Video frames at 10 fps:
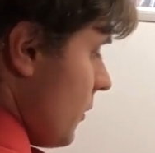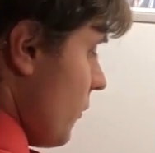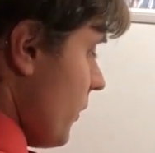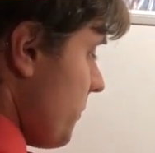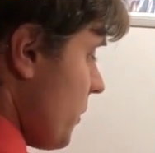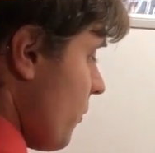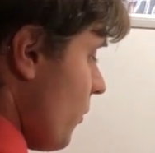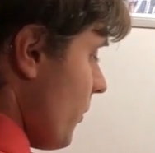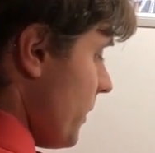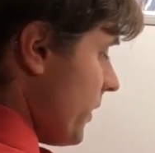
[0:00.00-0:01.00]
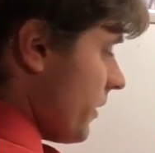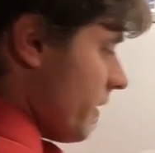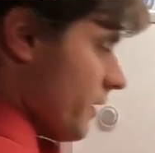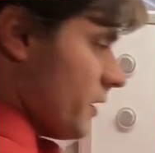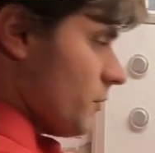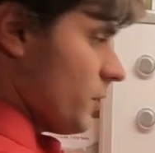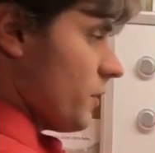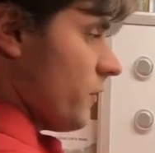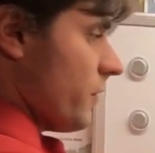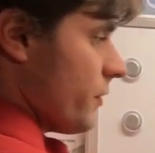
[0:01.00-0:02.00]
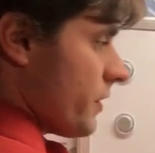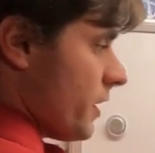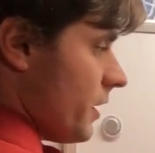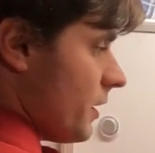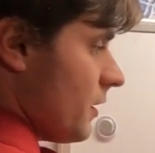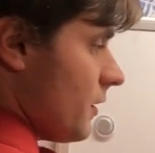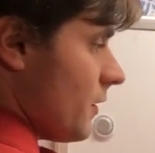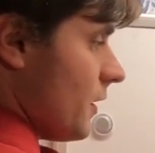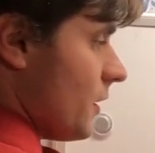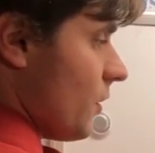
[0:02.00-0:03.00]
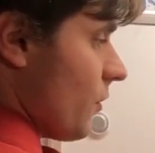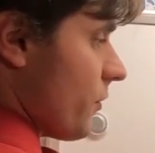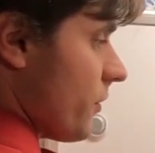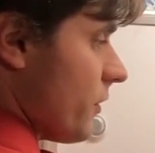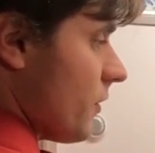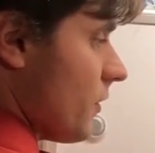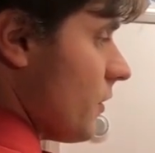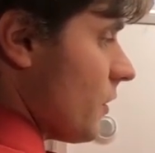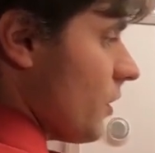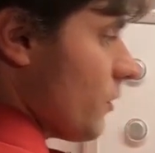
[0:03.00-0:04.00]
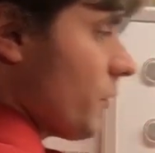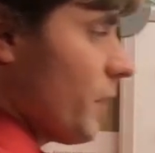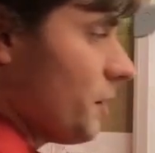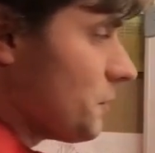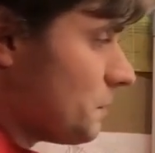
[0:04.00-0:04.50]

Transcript: your elliptical orbit, the sun at one of the foci, and the Earth going around.